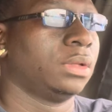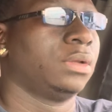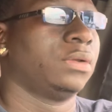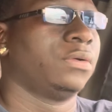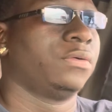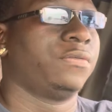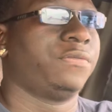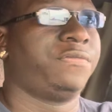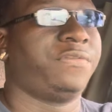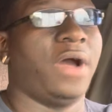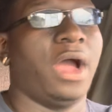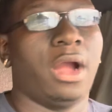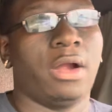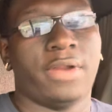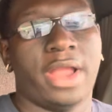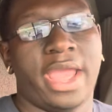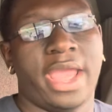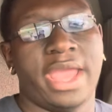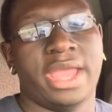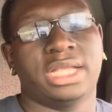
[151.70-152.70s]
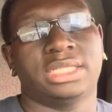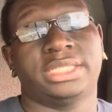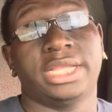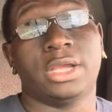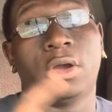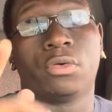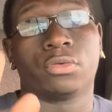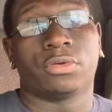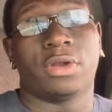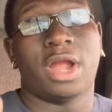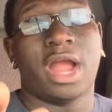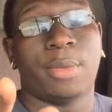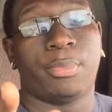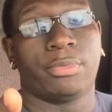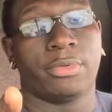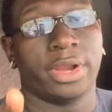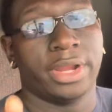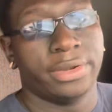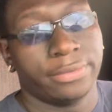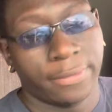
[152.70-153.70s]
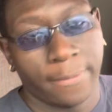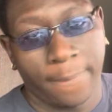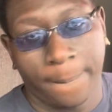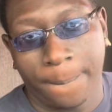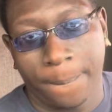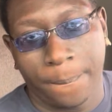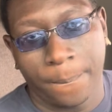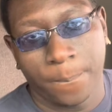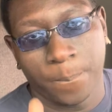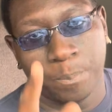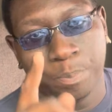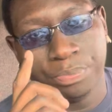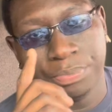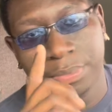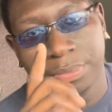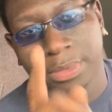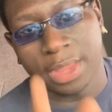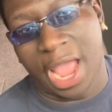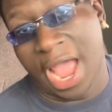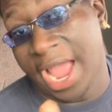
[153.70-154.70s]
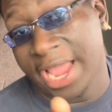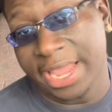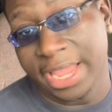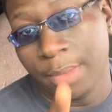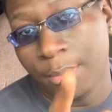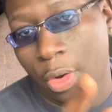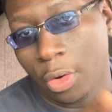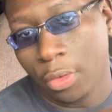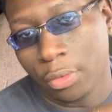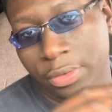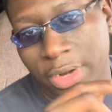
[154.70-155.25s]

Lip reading: Far as a owner operator, I am an owner